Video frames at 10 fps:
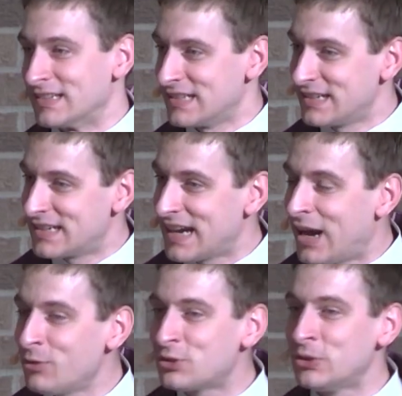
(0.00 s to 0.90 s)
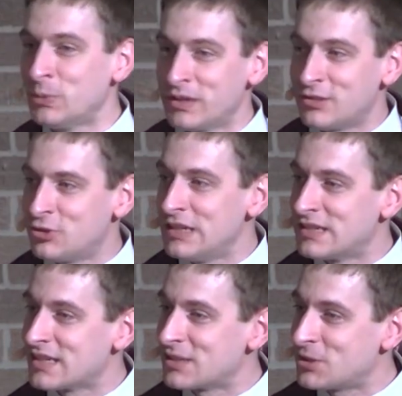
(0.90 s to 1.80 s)
The encounter with
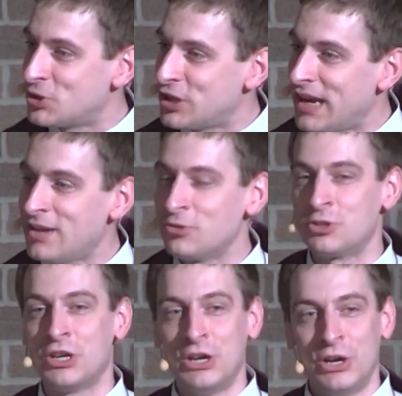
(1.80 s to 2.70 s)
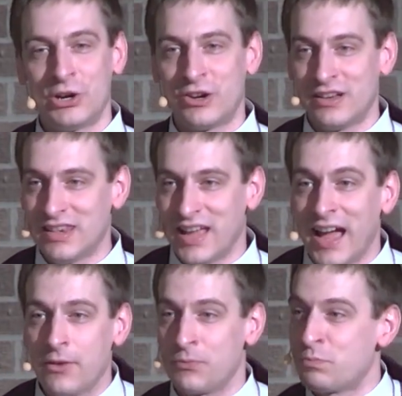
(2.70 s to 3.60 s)
Jesus changed her
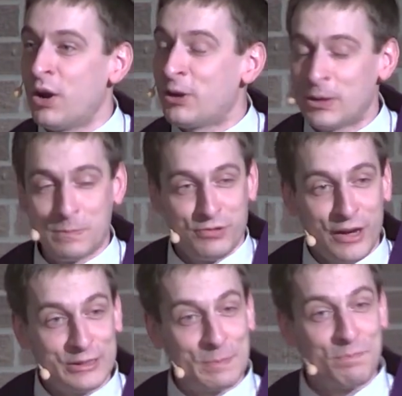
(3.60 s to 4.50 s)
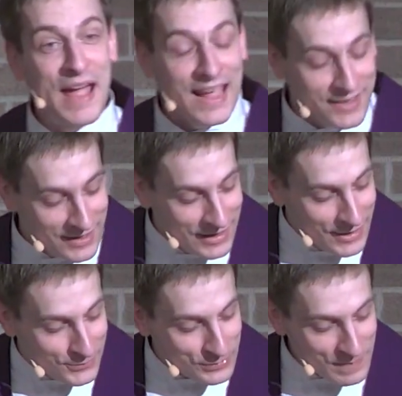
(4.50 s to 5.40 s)
life, brought her brother back
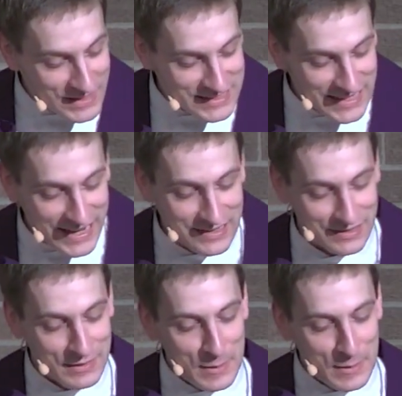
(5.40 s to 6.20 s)
from the dead.